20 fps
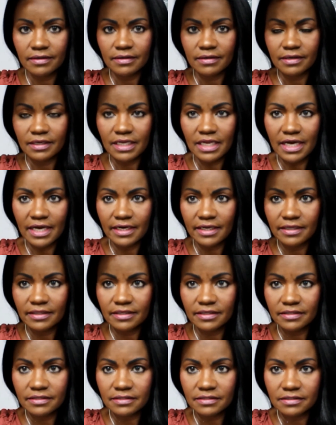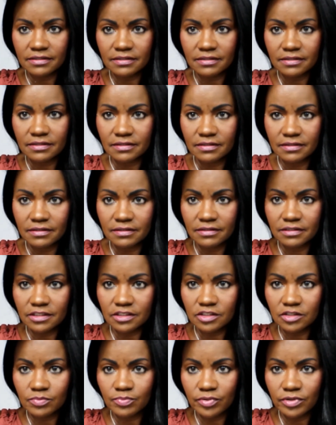lining this.
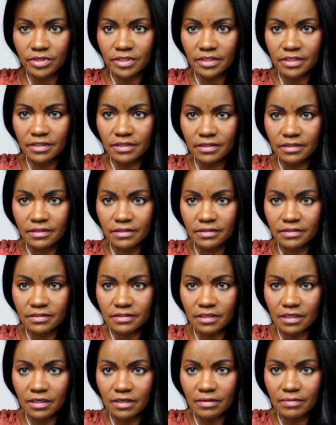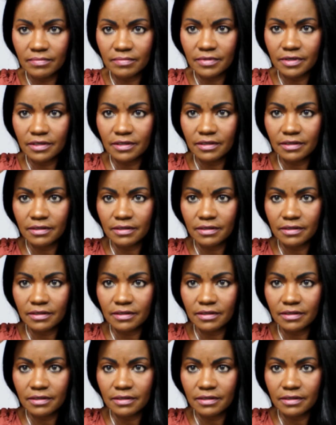Just putting some